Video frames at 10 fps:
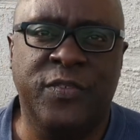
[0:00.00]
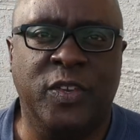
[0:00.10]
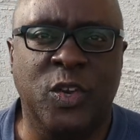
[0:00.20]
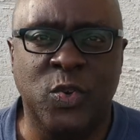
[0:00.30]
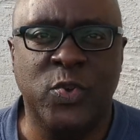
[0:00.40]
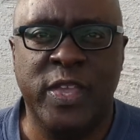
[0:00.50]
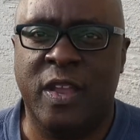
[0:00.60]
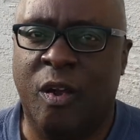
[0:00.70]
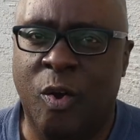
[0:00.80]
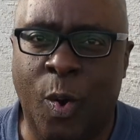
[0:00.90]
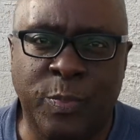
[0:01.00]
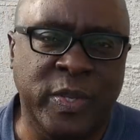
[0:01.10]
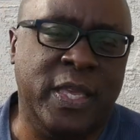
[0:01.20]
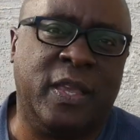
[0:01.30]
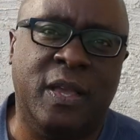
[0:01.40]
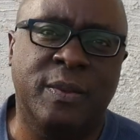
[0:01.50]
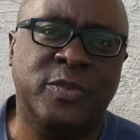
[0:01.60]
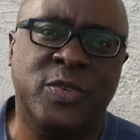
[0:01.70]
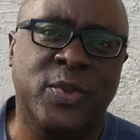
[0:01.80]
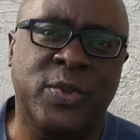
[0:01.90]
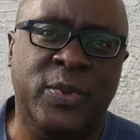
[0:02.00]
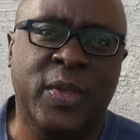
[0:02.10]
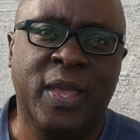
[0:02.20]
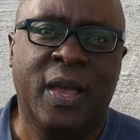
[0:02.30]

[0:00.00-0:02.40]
for the new year, I hope it comes to you.